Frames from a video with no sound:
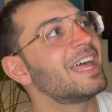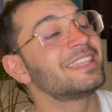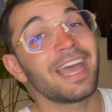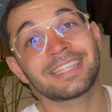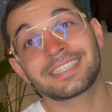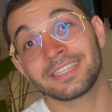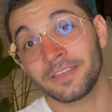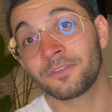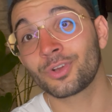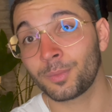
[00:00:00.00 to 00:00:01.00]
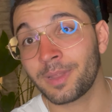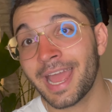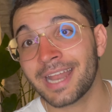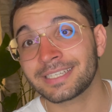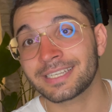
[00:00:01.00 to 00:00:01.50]
That's a difficult
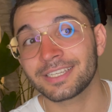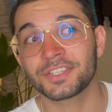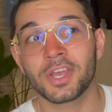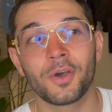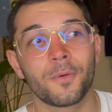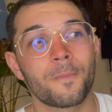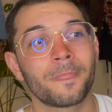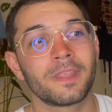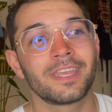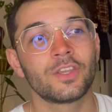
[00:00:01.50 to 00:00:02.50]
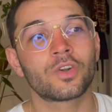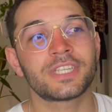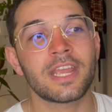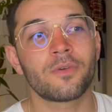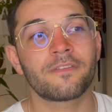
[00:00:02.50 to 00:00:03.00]
plant. So your
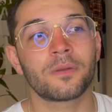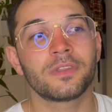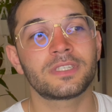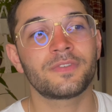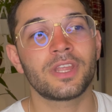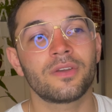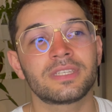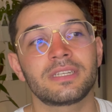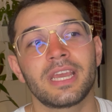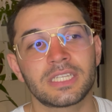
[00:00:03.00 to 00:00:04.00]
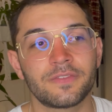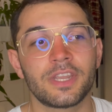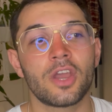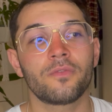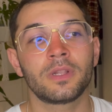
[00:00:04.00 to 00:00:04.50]
takeaway from this video is the next
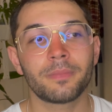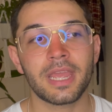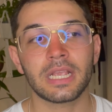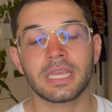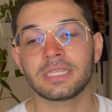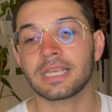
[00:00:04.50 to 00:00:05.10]
video we'll make is